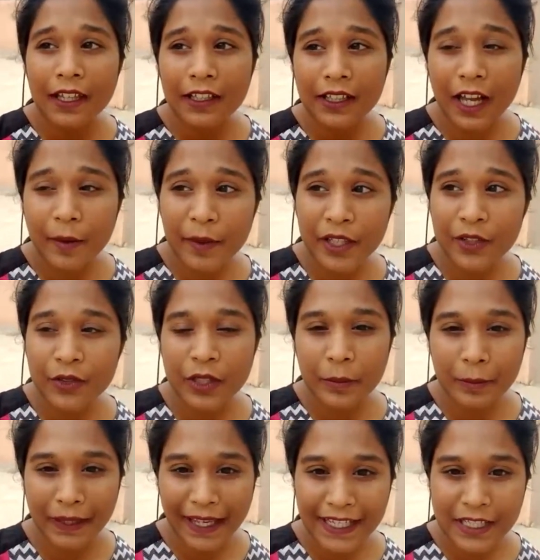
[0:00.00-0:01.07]
Coming to the
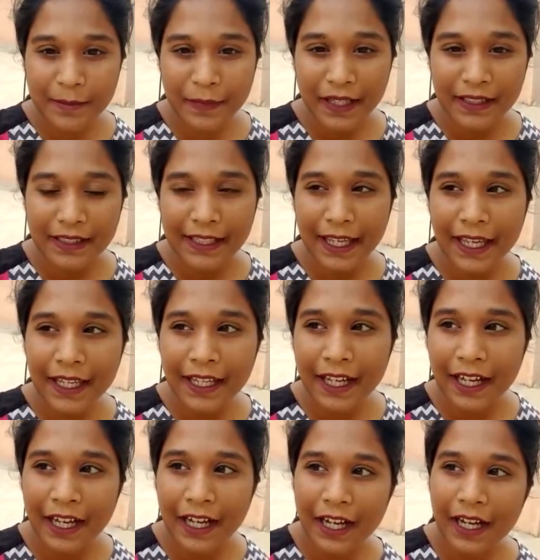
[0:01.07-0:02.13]
placement thing,
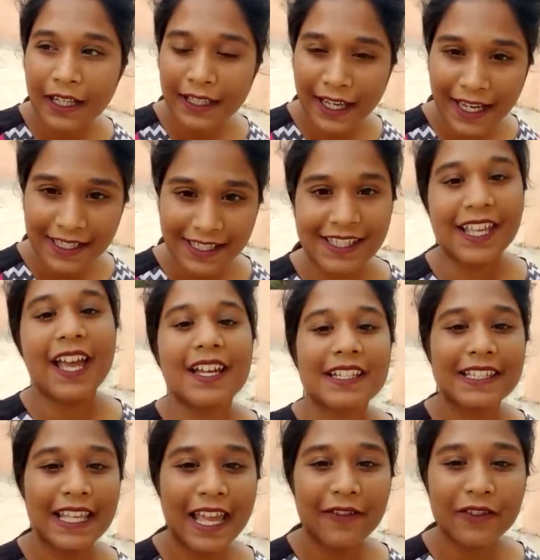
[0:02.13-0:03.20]
yes,
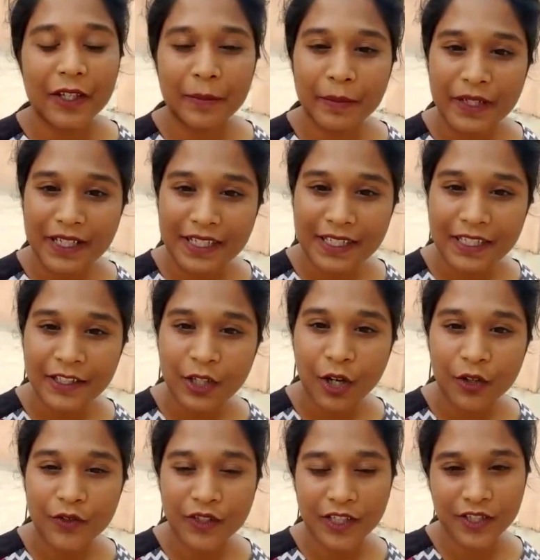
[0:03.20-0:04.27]
70%
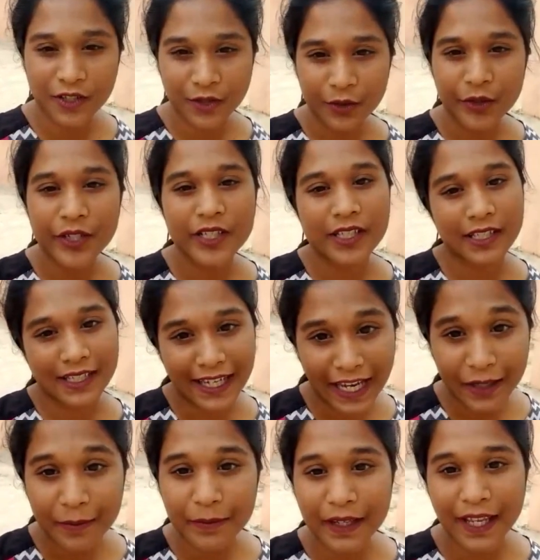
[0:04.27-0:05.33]
of the students
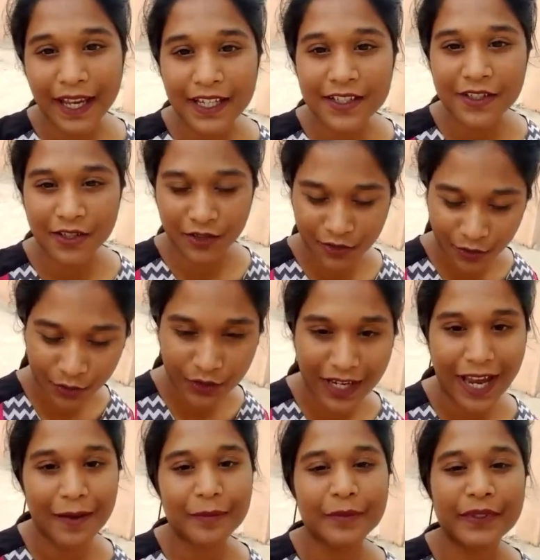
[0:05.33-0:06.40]
get placed through
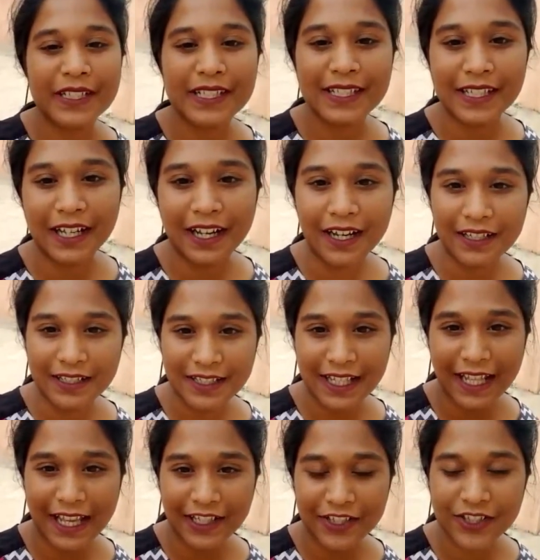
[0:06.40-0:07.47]
campus
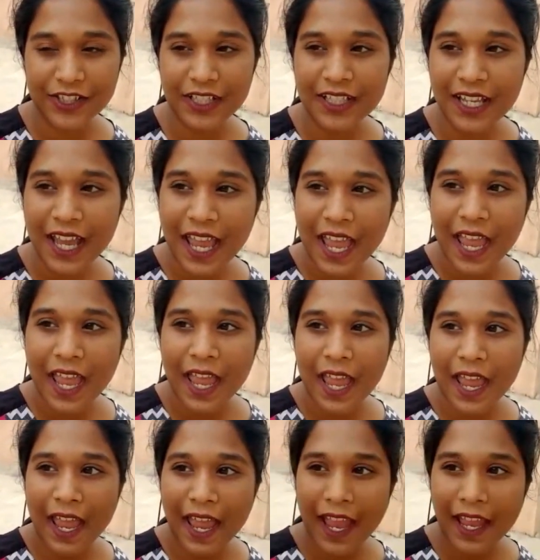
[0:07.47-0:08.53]
selection,
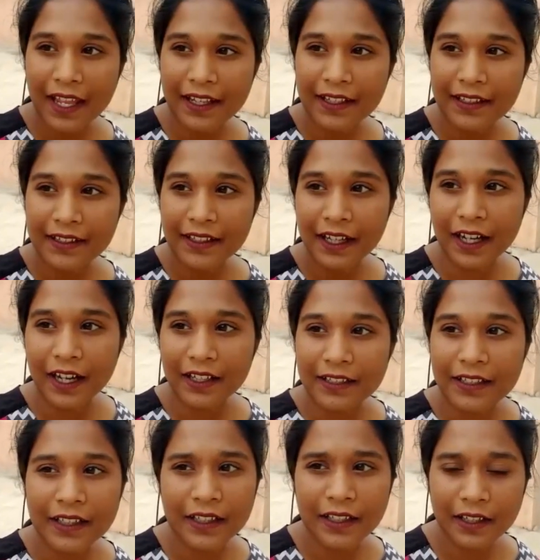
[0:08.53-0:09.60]
and
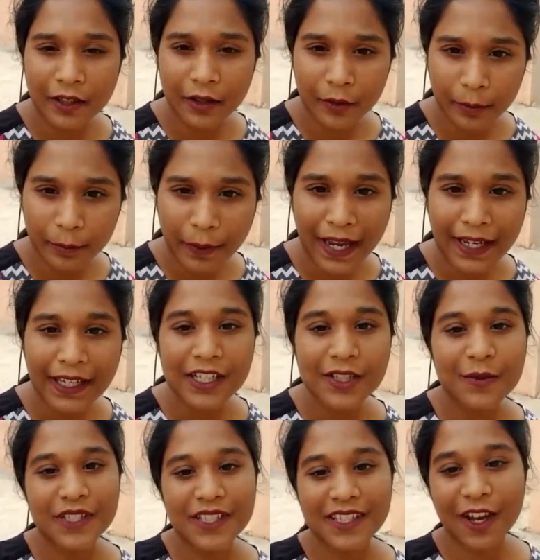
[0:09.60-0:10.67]
the
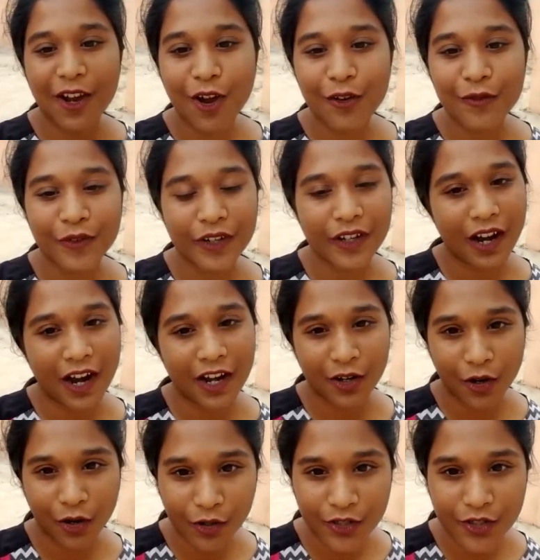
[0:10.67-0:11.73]
package which they offer
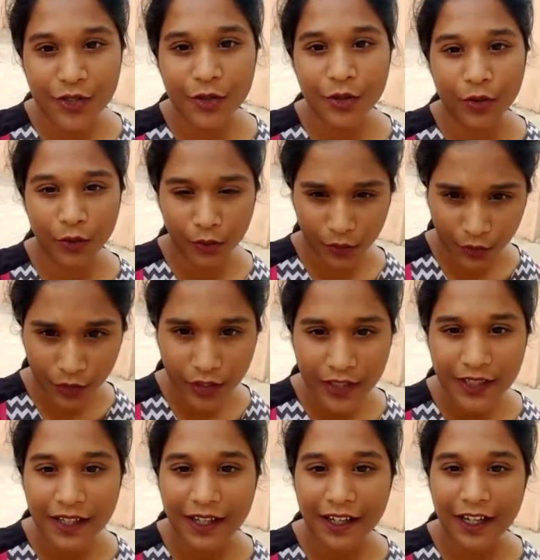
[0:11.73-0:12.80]
are also
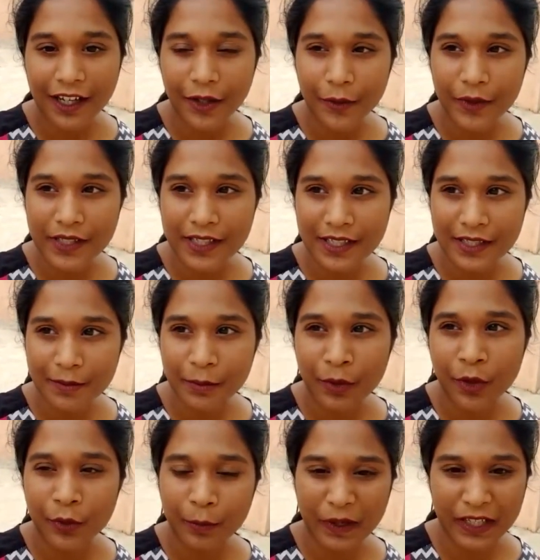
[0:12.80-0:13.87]
good, which is
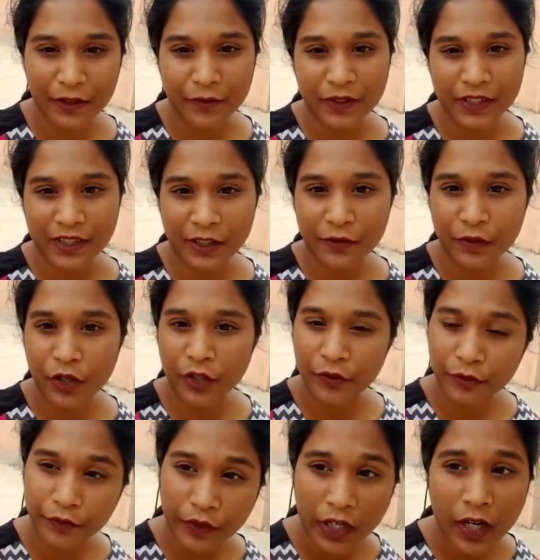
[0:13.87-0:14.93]
both beneficial for
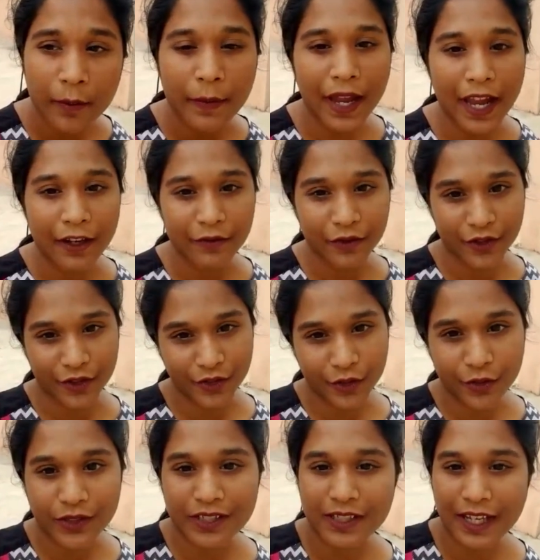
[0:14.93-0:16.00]
the firm and for the
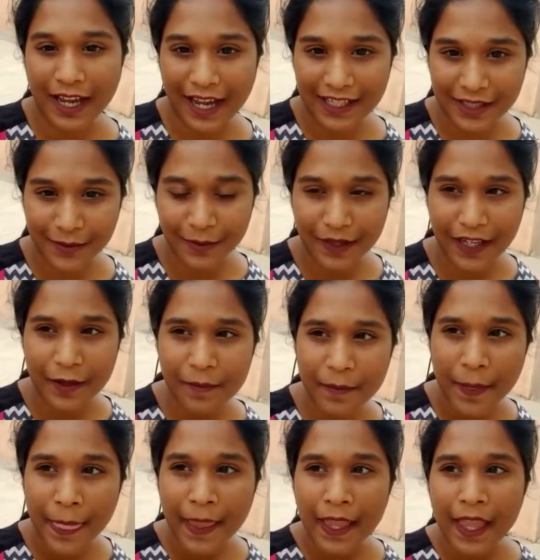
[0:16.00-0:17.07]
student as well.
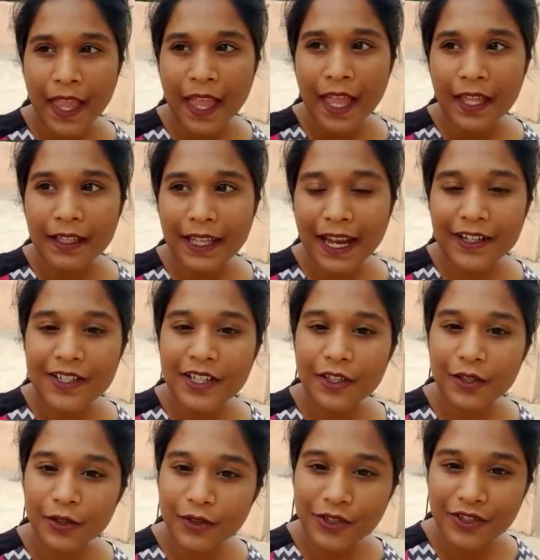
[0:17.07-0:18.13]
There is
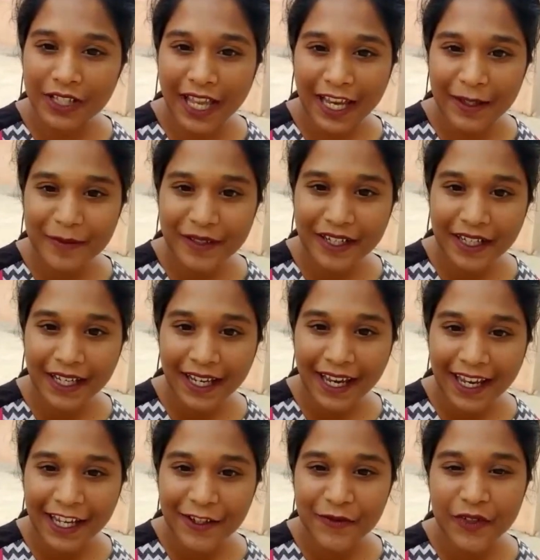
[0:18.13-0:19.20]
a huge
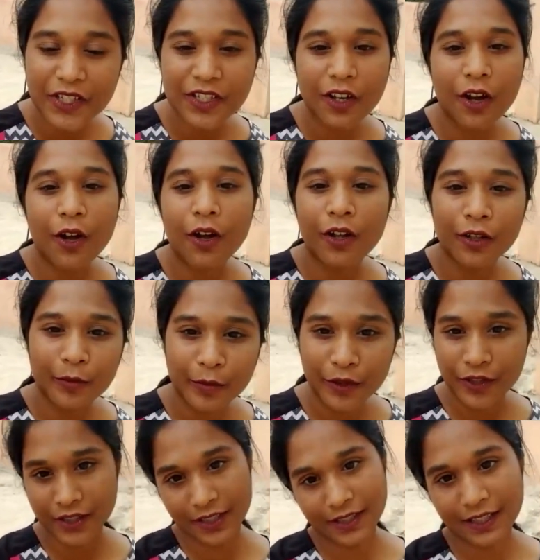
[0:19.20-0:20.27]
library in which all
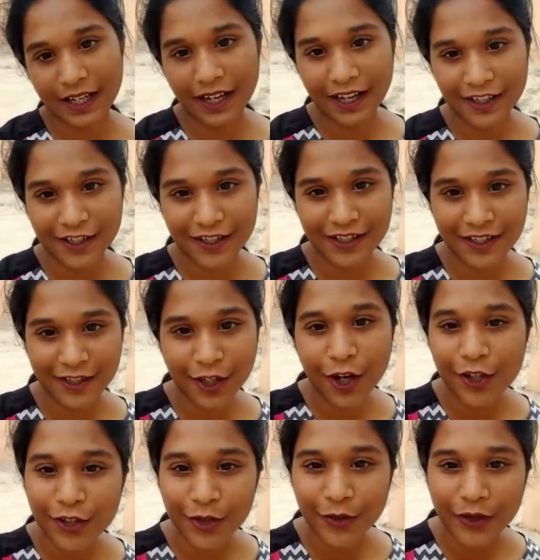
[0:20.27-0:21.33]
books
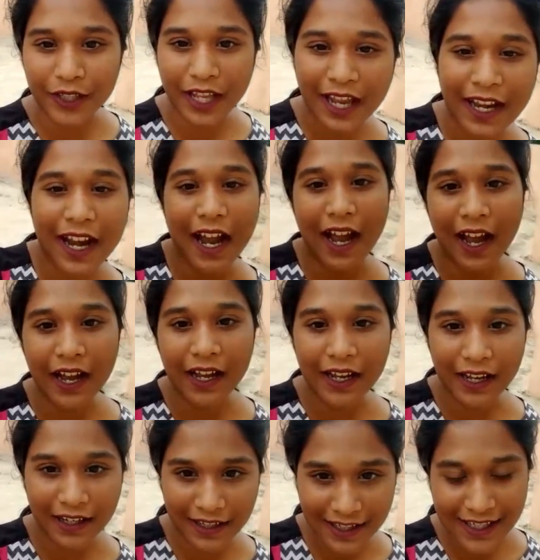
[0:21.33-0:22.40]
stocked over there
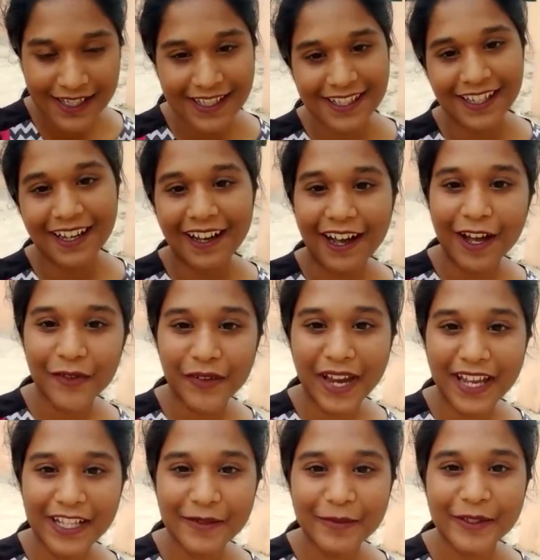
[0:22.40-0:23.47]
is
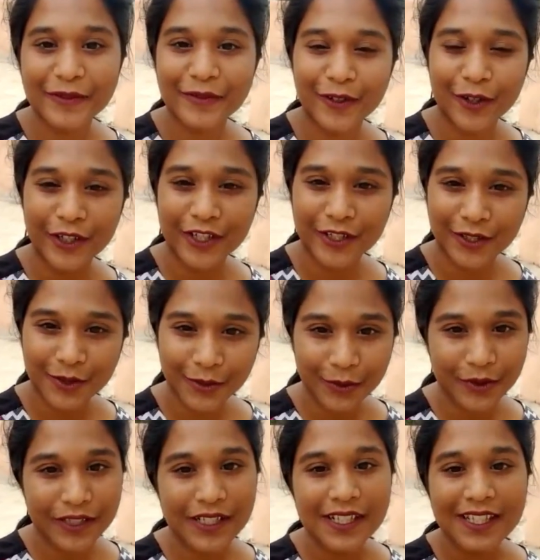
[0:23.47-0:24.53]
available for the
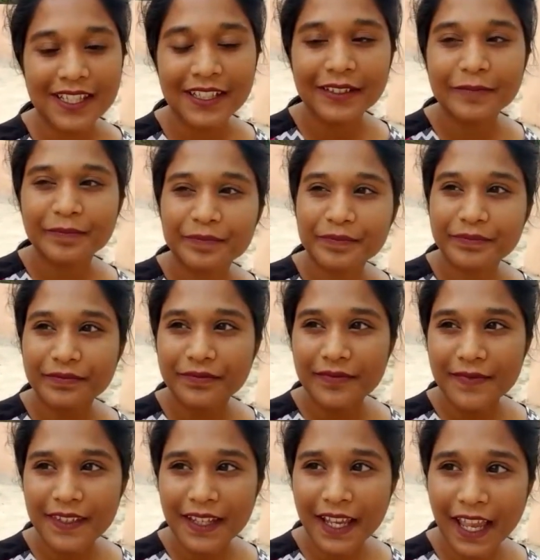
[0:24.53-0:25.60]
students.
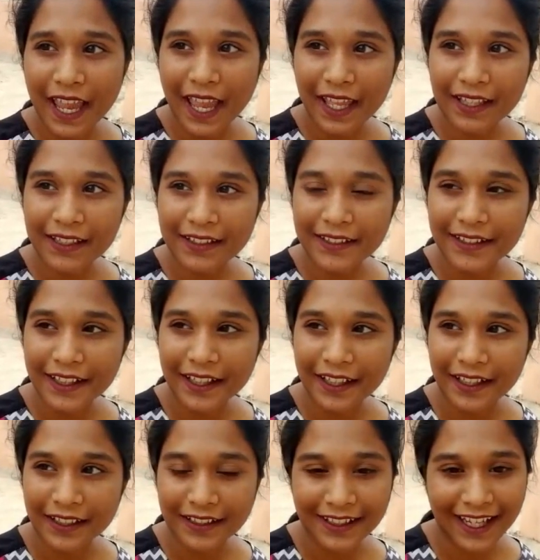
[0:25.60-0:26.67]
And
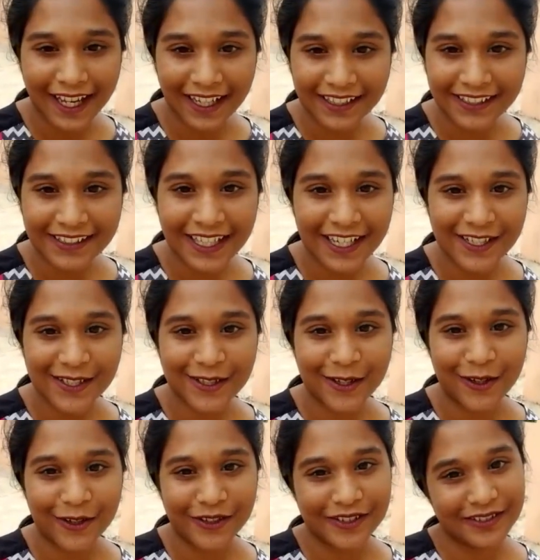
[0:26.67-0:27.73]
yeah,
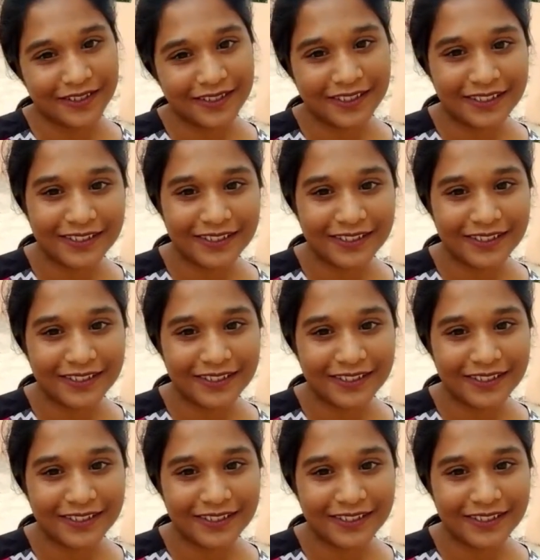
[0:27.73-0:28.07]
that's all.